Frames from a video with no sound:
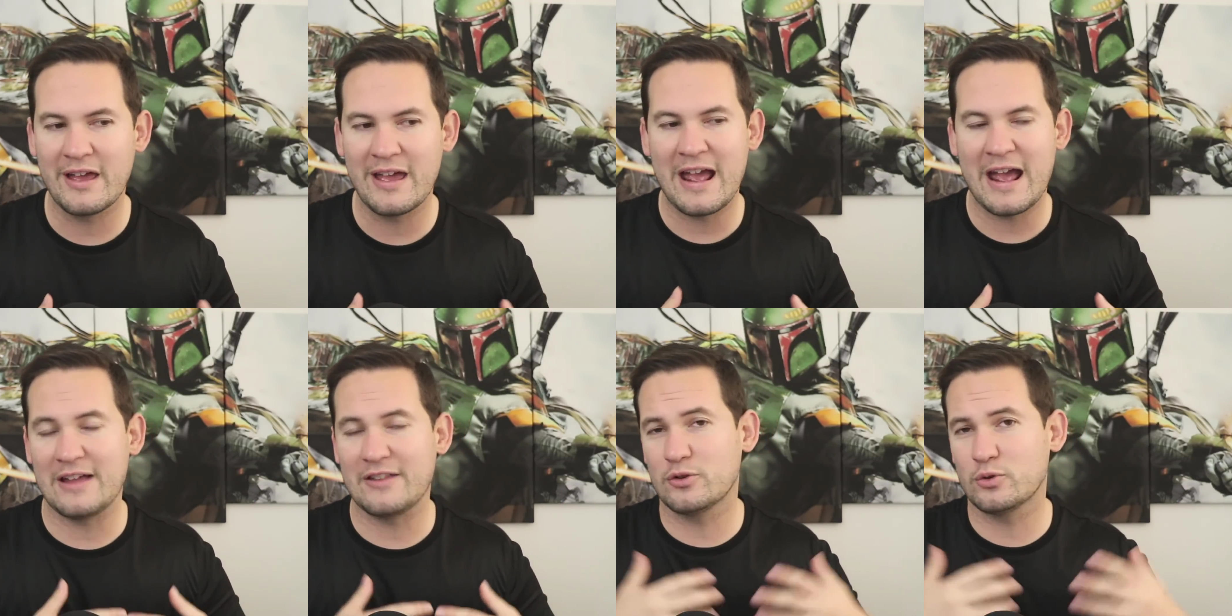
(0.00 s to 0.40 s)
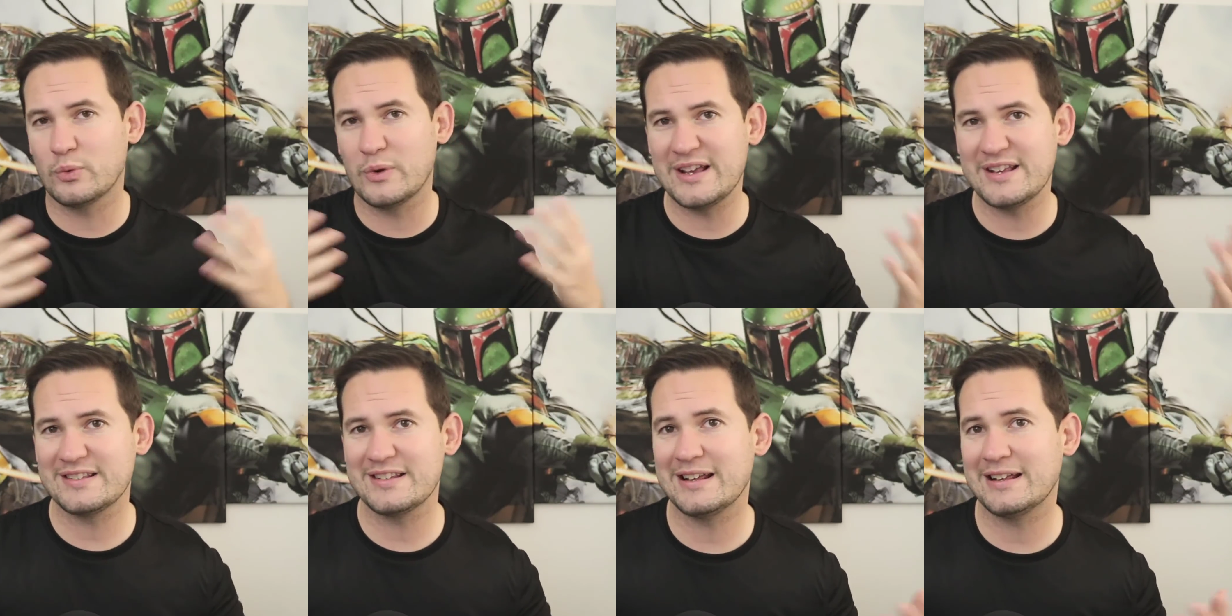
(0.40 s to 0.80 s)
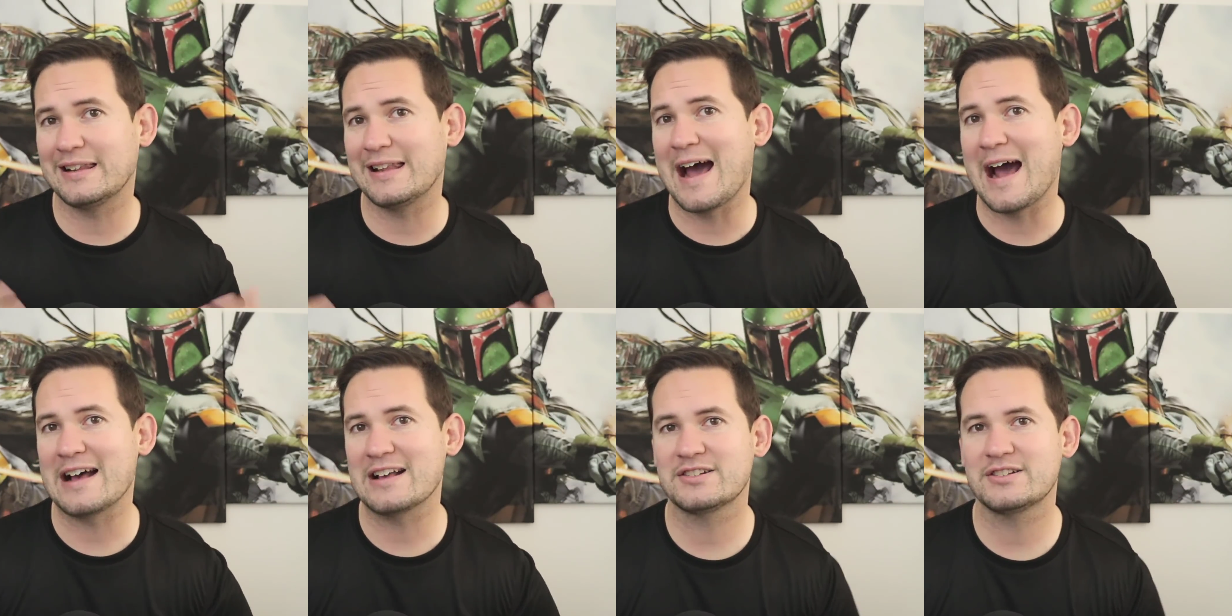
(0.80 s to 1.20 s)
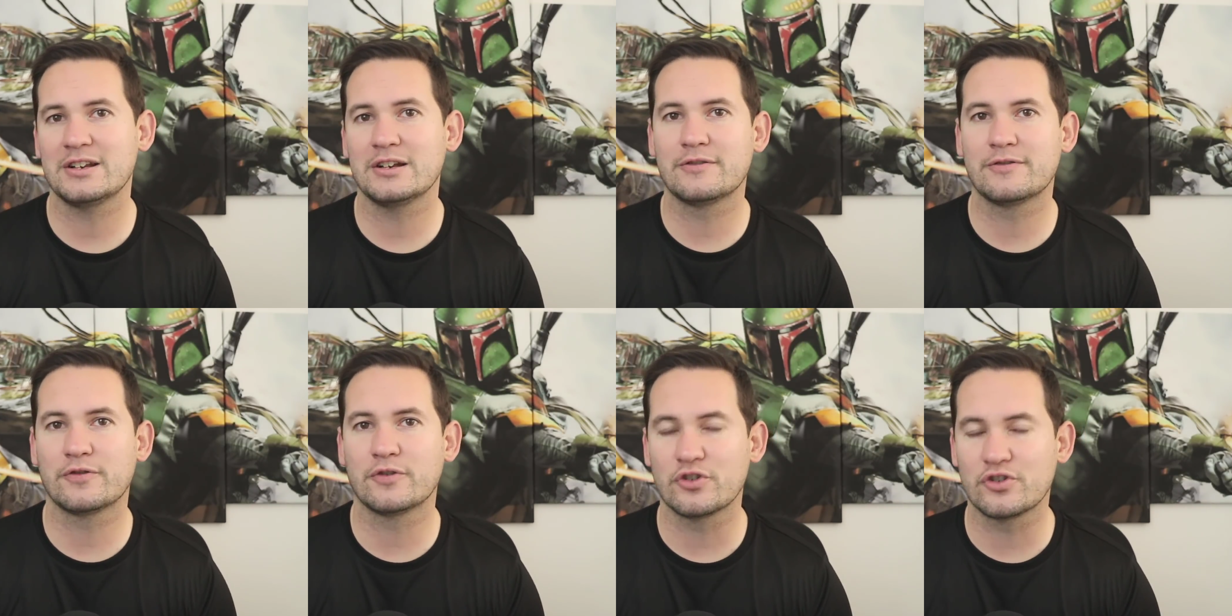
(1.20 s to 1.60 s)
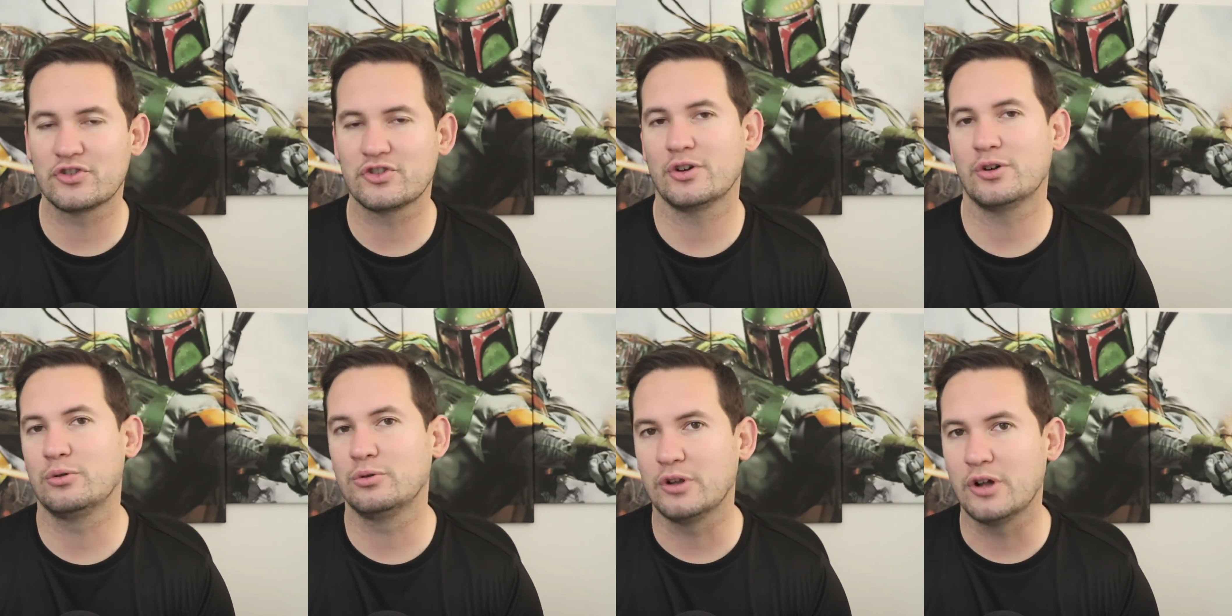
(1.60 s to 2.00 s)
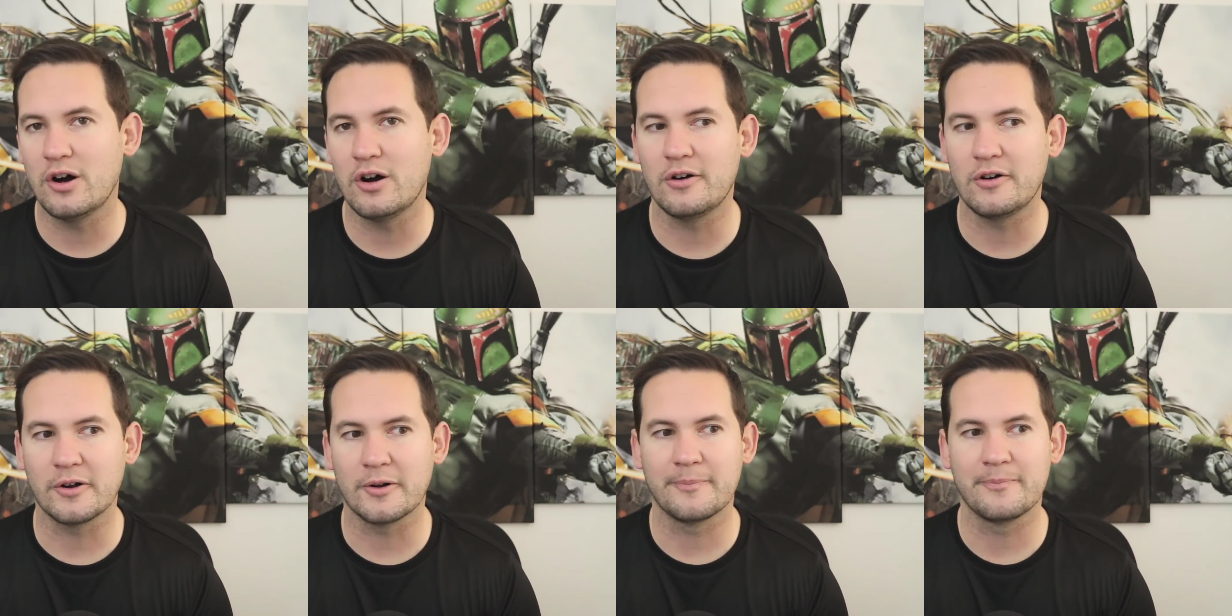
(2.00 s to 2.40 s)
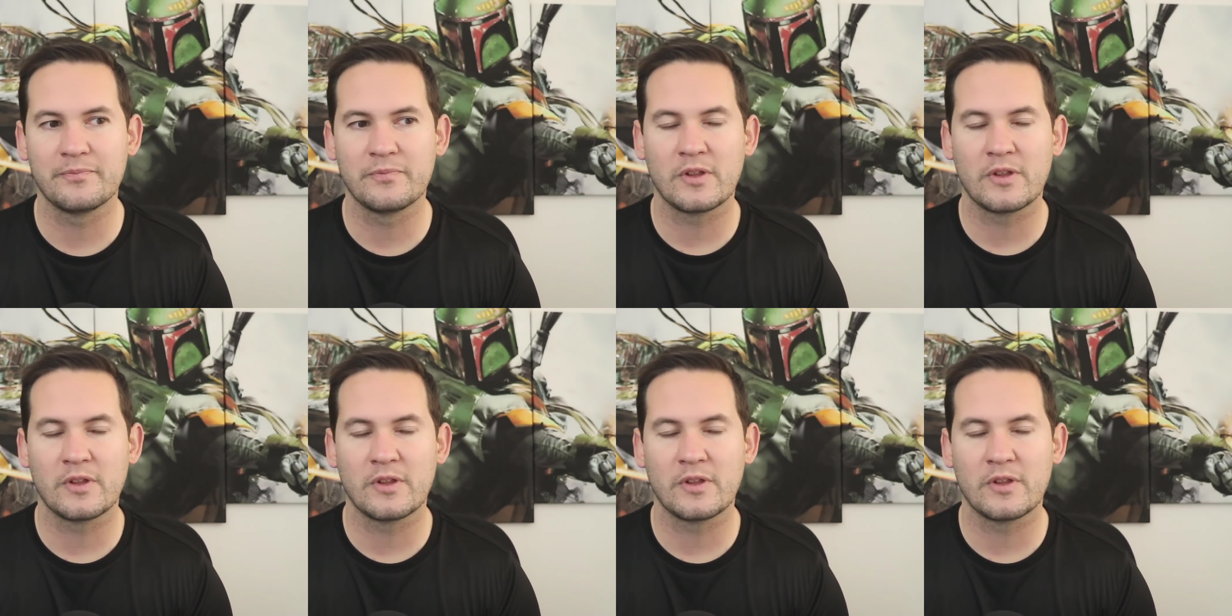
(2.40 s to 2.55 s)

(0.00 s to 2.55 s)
And the reason it lasted for so long